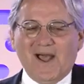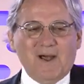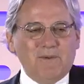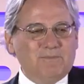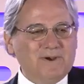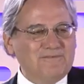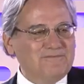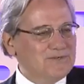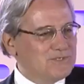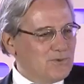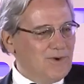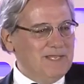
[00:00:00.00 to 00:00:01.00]
But for
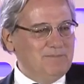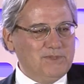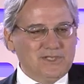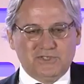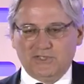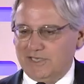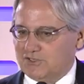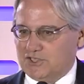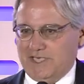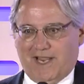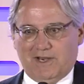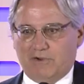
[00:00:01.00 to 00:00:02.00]
20 plus years,
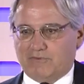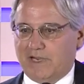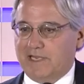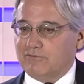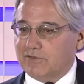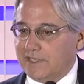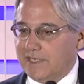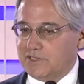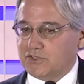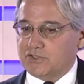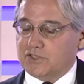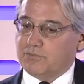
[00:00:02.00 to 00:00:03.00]
she had a great
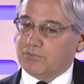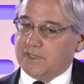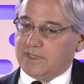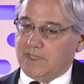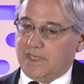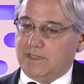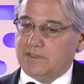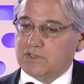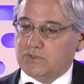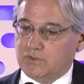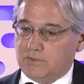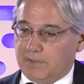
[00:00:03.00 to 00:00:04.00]
relationship with a
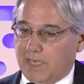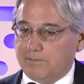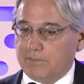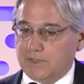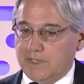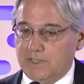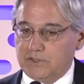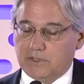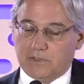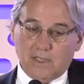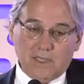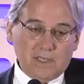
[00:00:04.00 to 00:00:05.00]
school population,